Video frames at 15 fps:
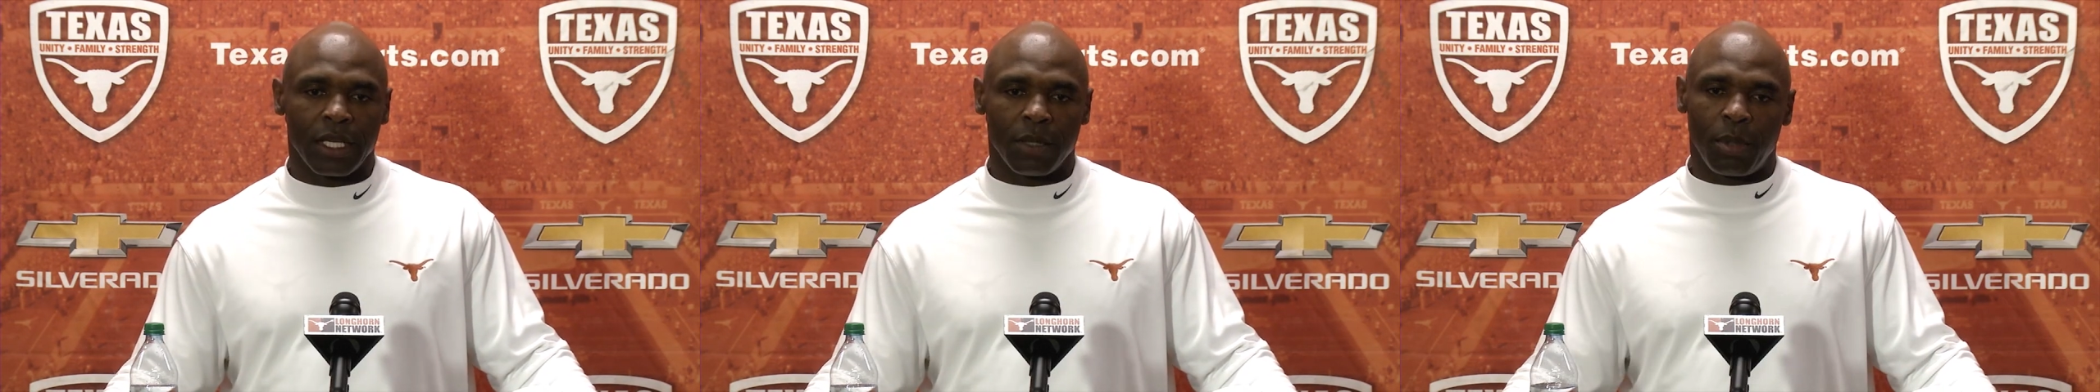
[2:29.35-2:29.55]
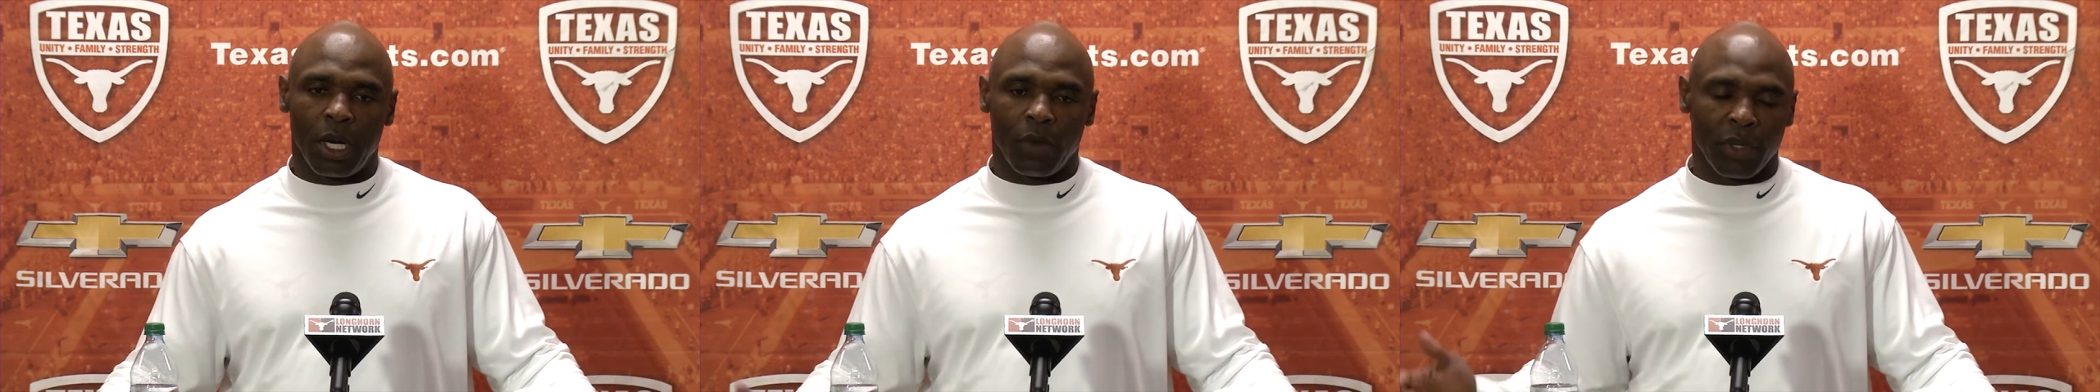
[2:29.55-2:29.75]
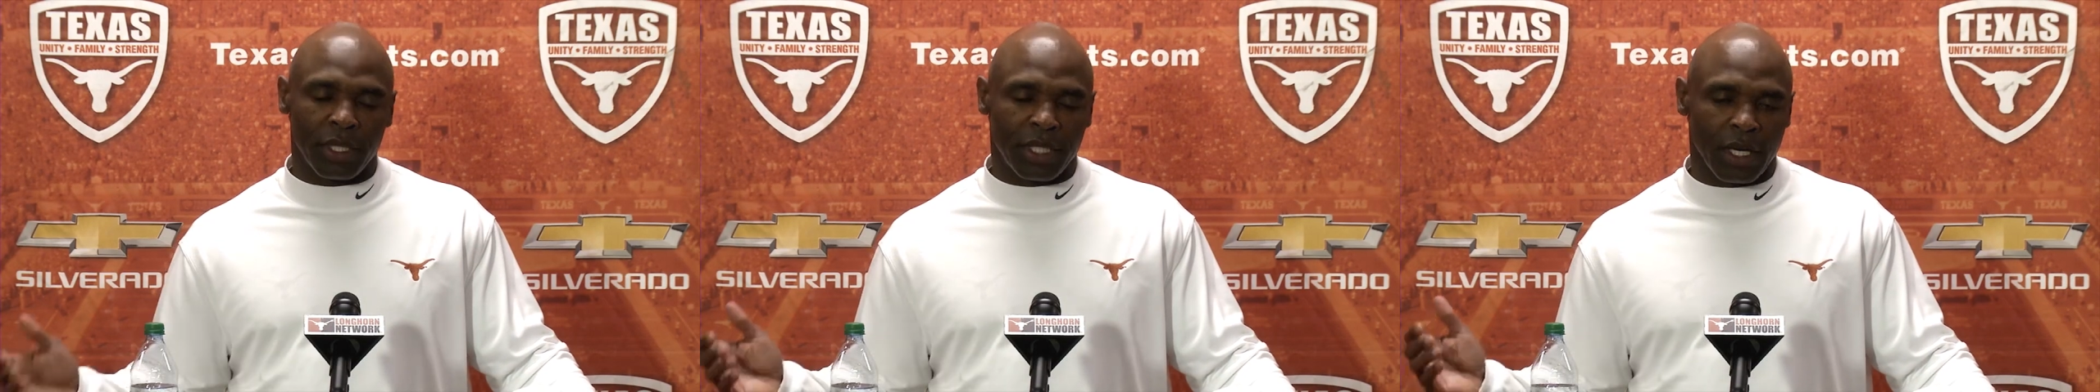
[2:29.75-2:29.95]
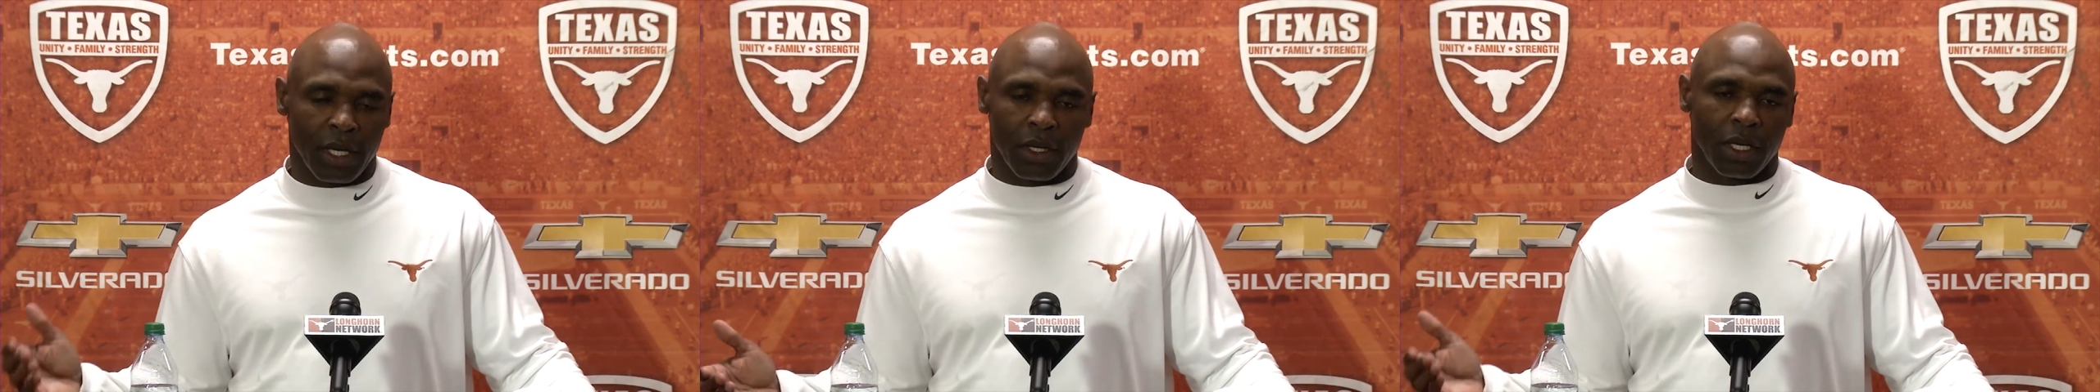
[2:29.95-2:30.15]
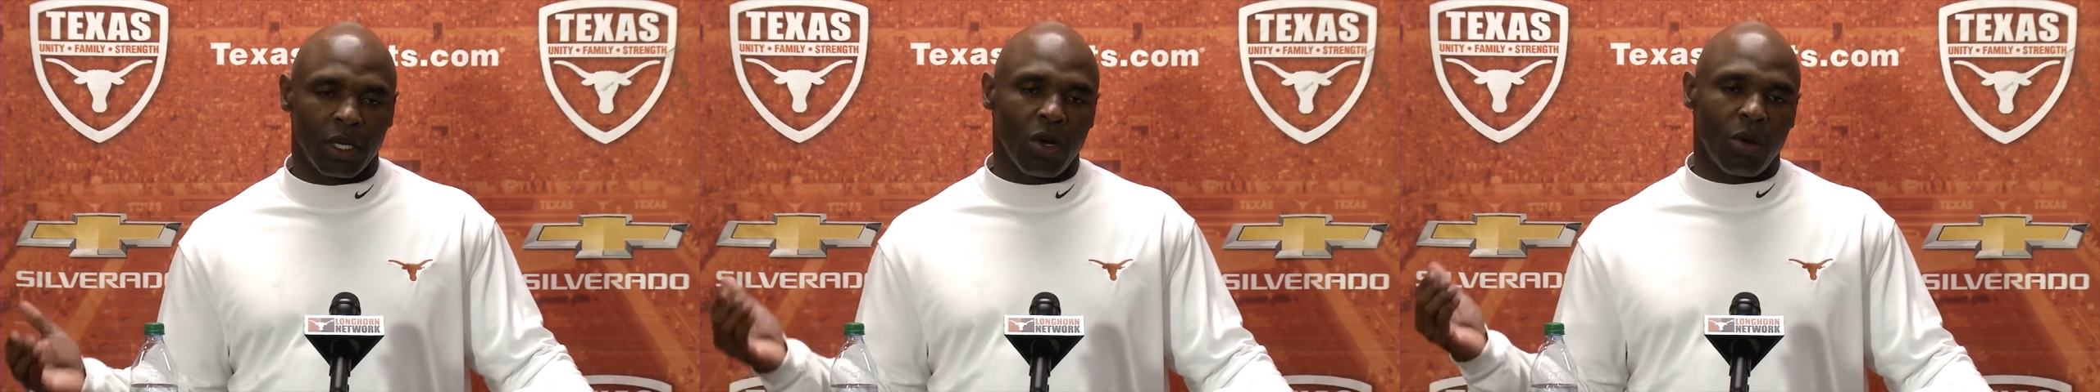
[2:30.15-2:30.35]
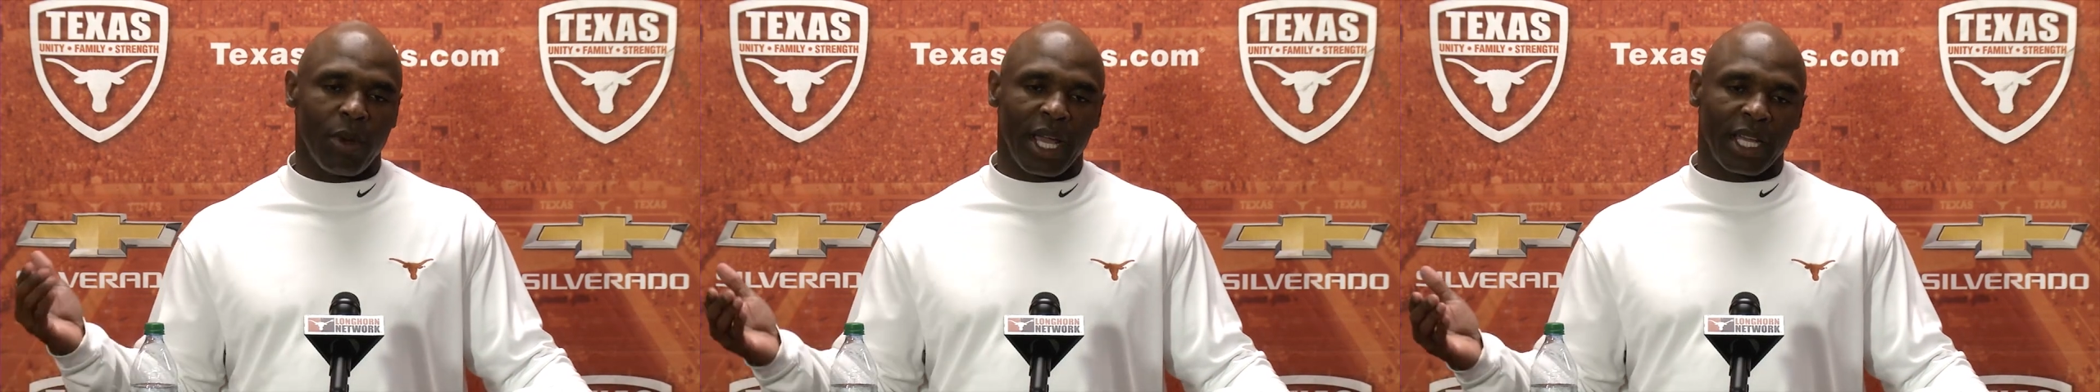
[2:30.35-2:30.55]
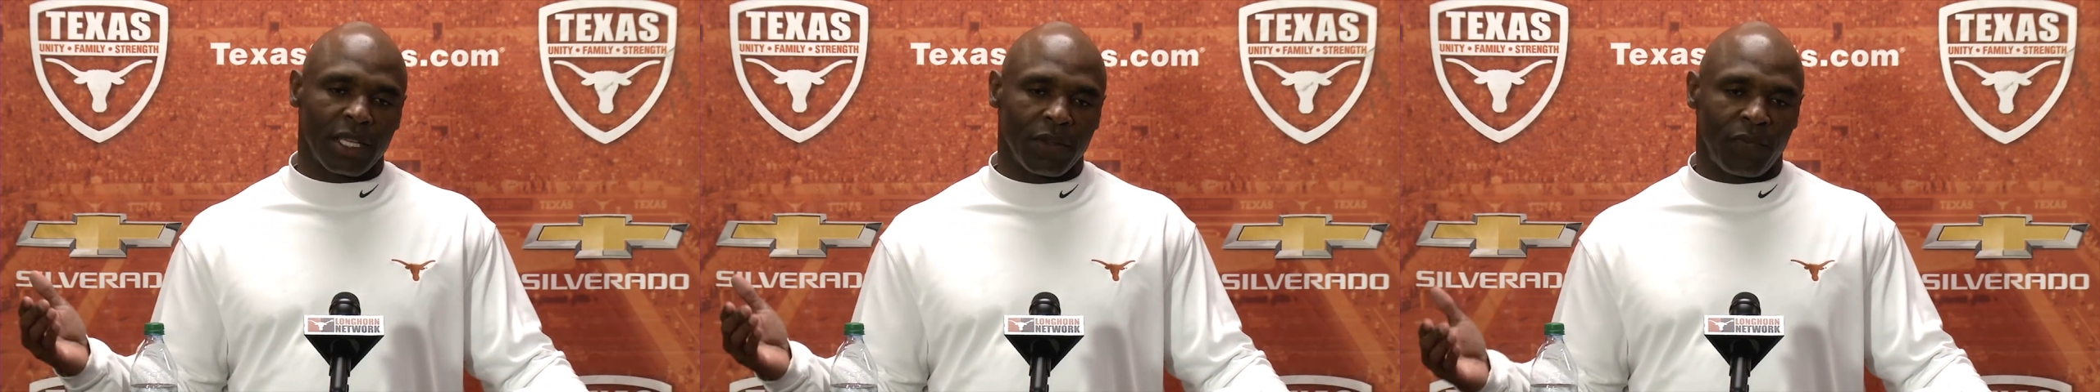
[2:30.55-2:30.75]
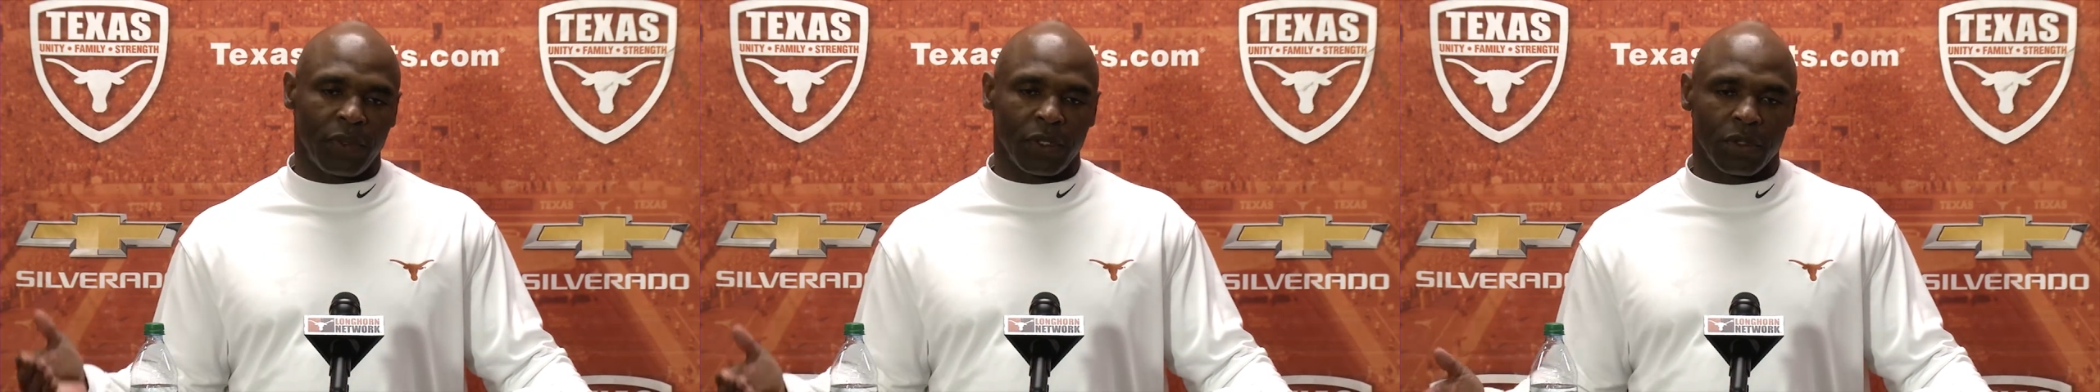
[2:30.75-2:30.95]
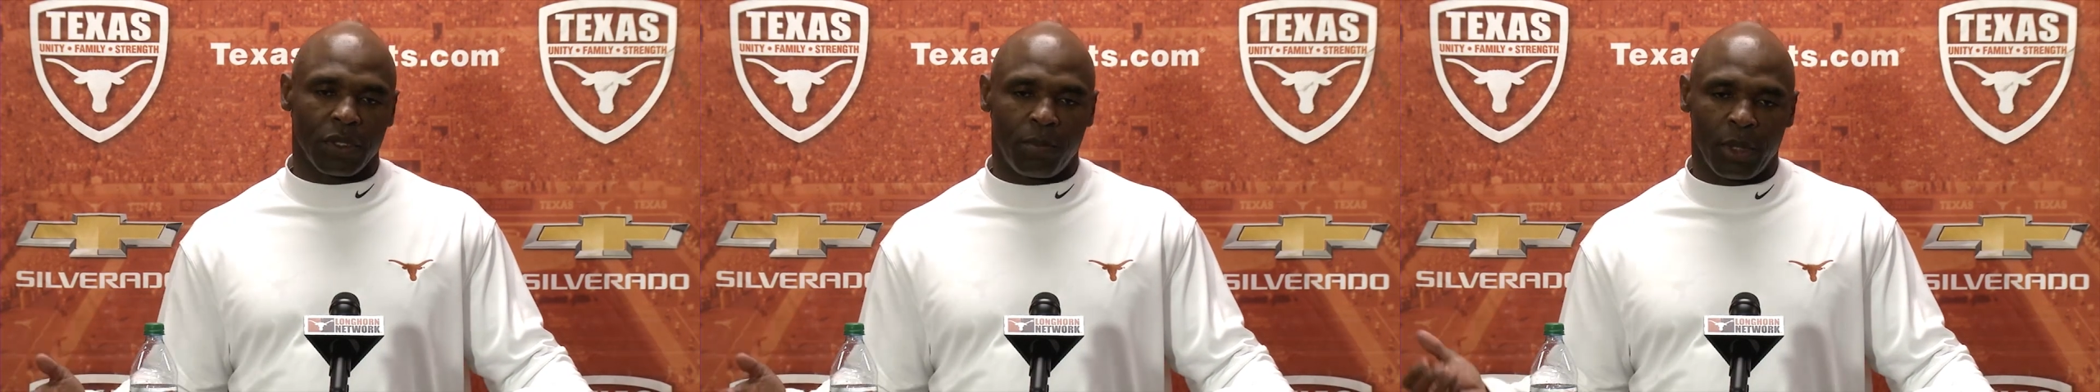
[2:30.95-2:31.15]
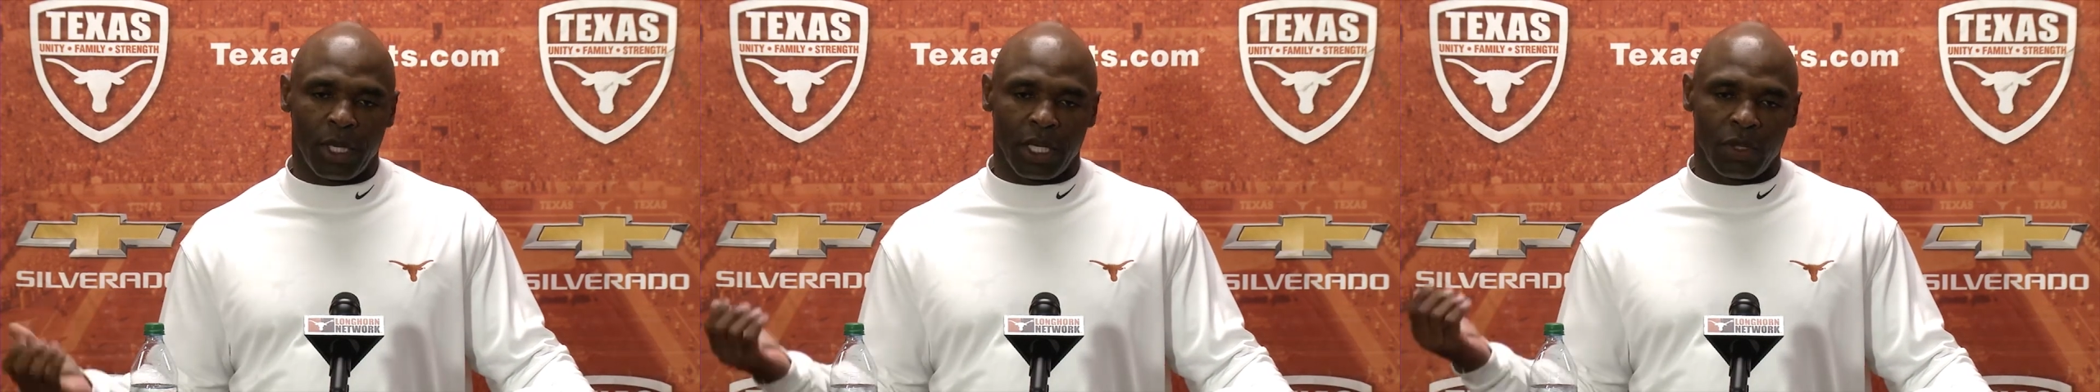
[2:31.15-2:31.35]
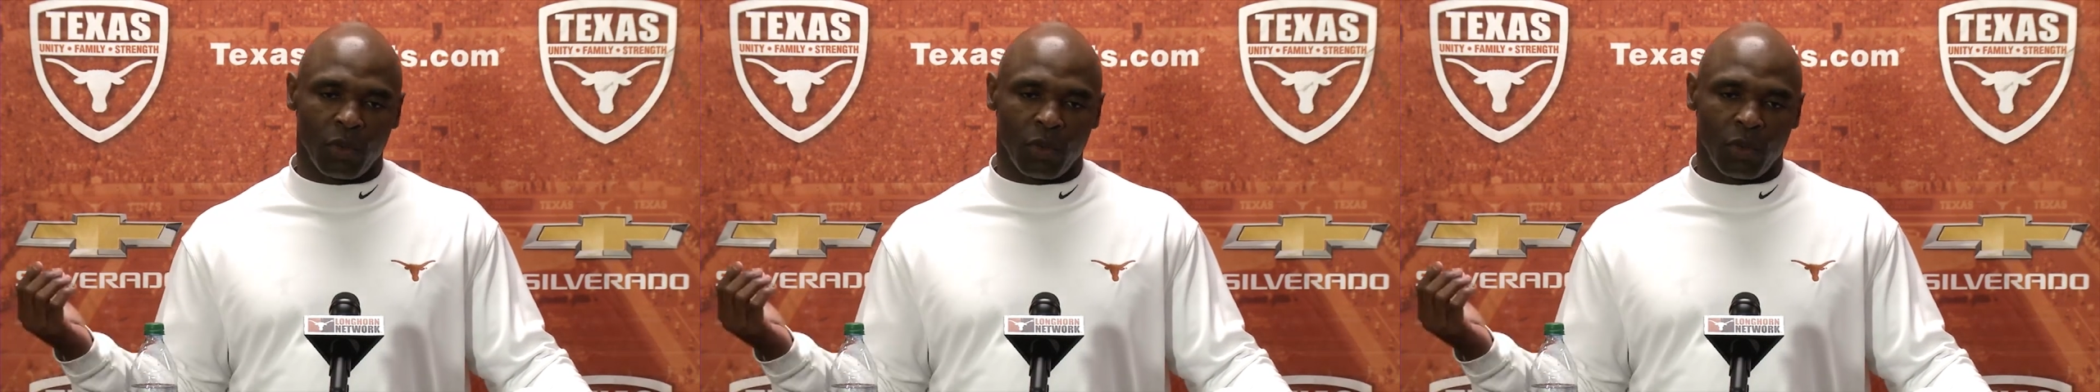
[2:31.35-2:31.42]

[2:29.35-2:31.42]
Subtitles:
Punt returner, go back and field the punt.